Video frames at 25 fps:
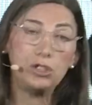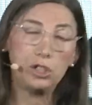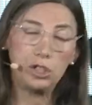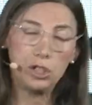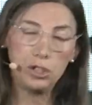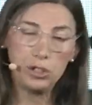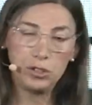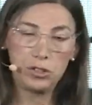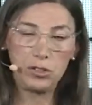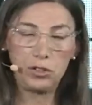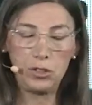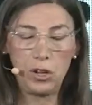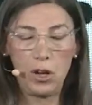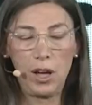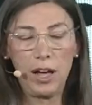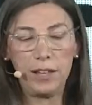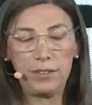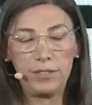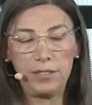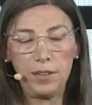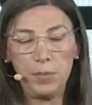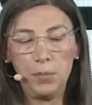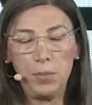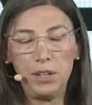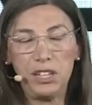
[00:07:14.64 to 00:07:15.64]
just
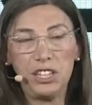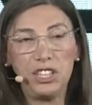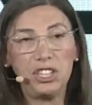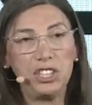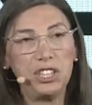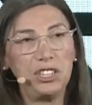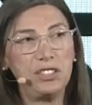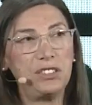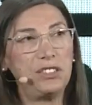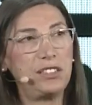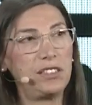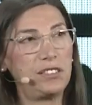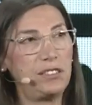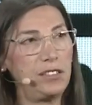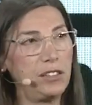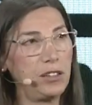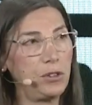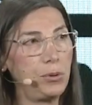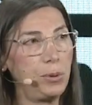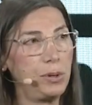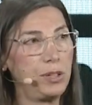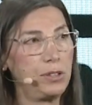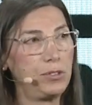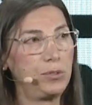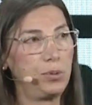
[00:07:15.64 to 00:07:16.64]
assembling genetic
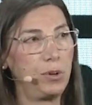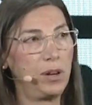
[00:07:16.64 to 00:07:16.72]
circuits,